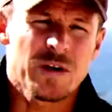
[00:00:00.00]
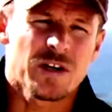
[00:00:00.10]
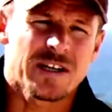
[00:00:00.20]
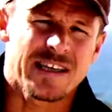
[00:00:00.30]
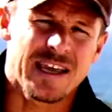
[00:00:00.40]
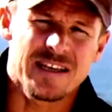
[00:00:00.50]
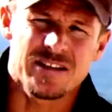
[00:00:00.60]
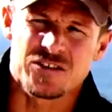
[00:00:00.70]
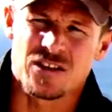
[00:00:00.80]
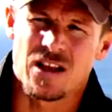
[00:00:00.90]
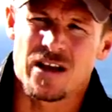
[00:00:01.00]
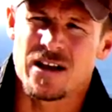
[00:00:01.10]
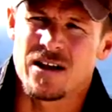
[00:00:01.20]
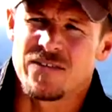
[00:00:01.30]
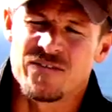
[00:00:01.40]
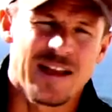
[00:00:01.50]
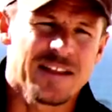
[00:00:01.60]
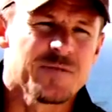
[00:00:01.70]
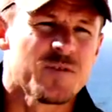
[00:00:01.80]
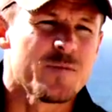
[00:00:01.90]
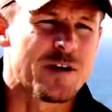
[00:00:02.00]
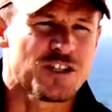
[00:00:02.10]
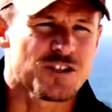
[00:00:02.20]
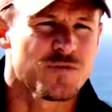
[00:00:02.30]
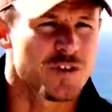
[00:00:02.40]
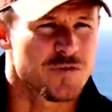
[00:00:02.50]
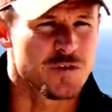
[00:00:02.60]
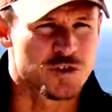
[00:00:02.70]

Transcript: What we're going to gain is a lot of valid information for the